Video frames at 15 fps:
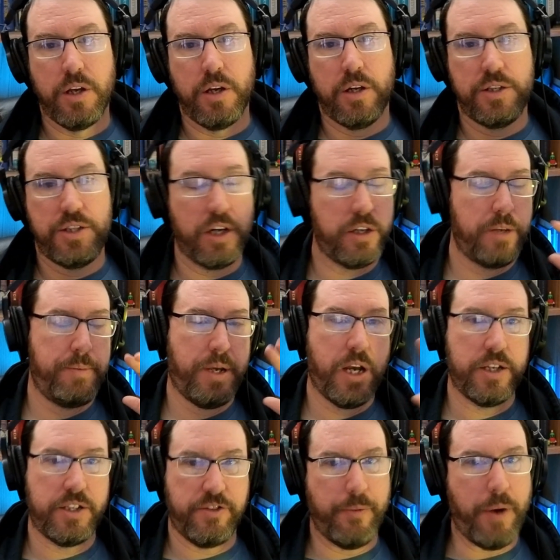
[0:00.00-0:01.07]
It's ugly
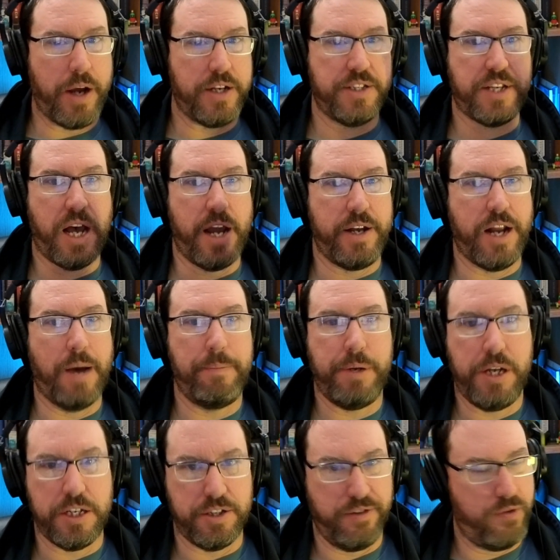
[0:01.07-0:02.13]
because of my design, not
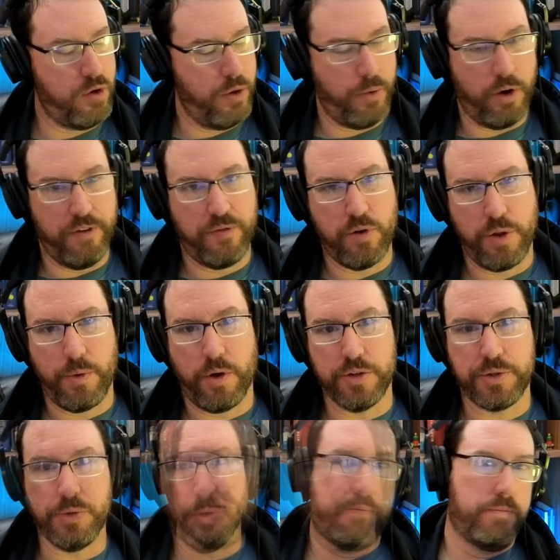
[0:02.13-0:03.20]
because of Fourth Wall. Fourth Wall is
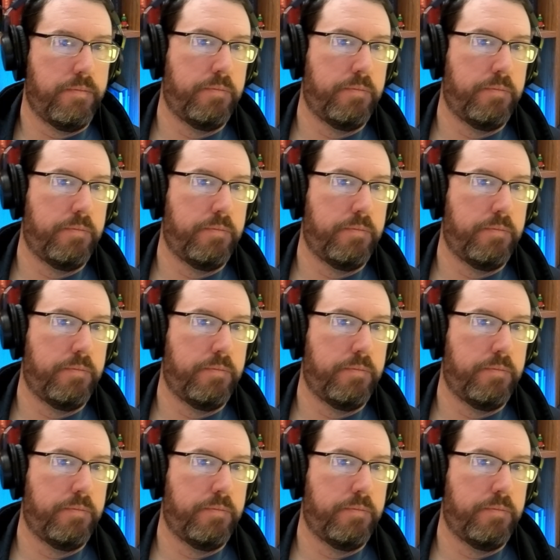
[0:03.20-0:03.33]
cool.